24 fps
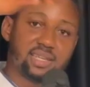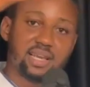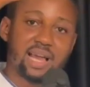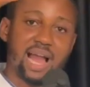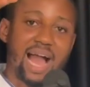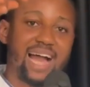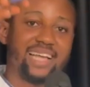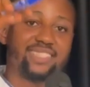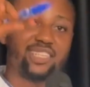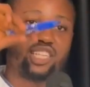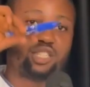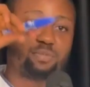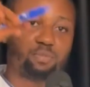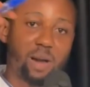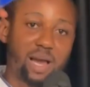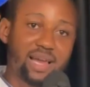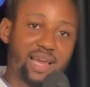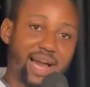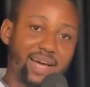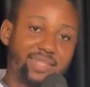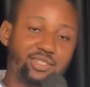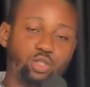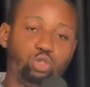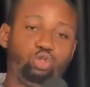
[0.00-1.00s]
has
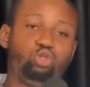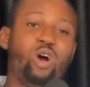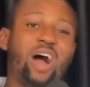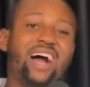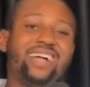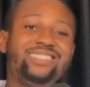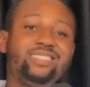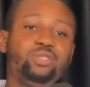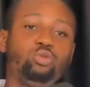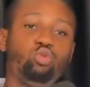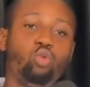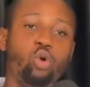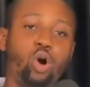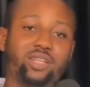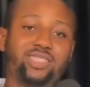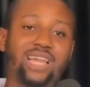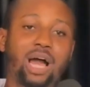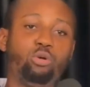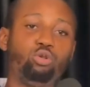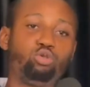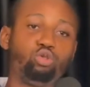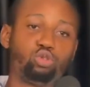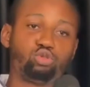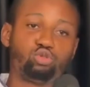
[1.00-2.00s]
expired, you are the one
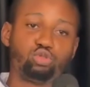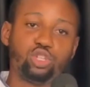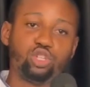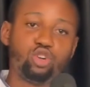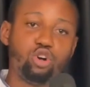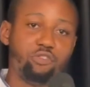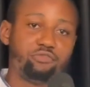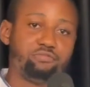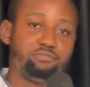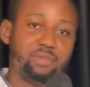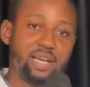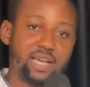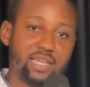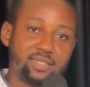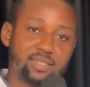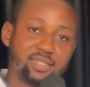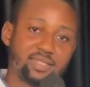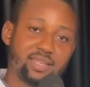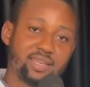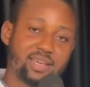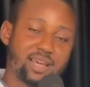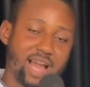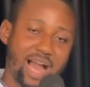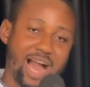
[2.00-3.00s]
that will go to the
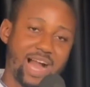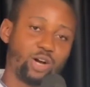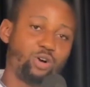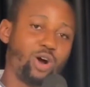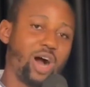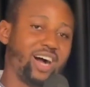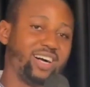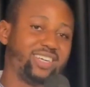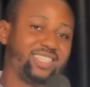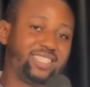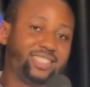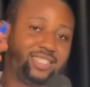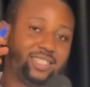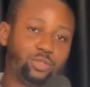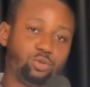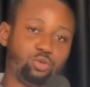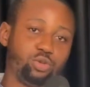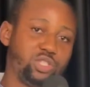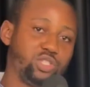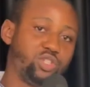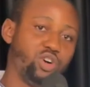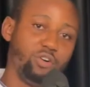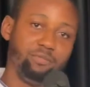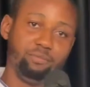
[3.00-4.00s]
government and go and renew
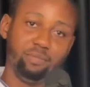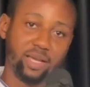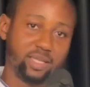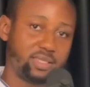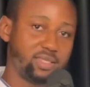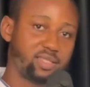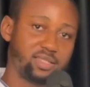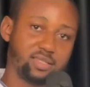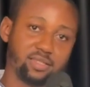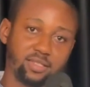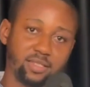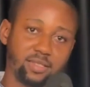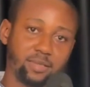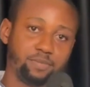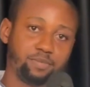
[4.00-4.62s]
with the government.